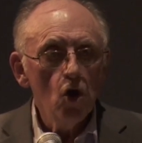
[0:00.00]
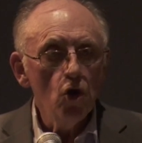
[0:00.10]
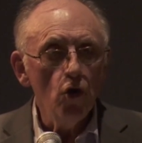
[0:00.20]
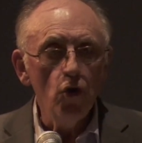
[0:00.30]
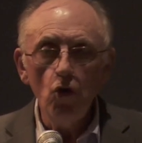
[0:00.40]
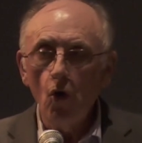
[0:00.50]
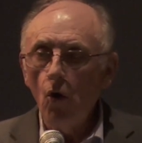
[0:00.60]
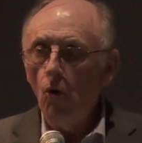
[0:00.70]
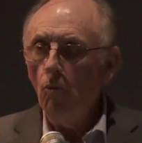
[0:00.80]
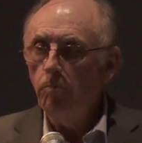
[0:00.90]

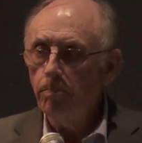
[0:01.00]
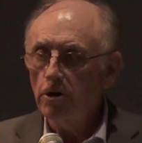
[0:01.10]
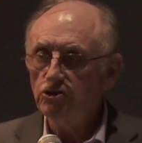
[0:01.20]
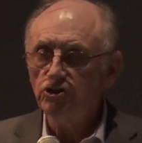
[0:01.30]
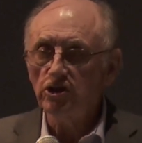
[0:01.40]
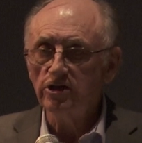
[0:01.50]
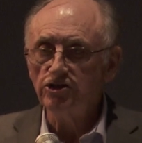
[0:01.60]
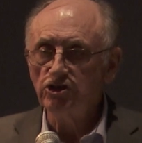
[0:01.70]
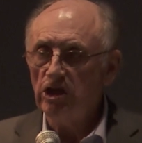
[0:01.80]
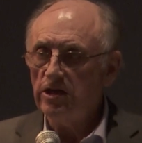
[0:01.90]
No person can
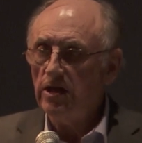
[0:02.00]
sit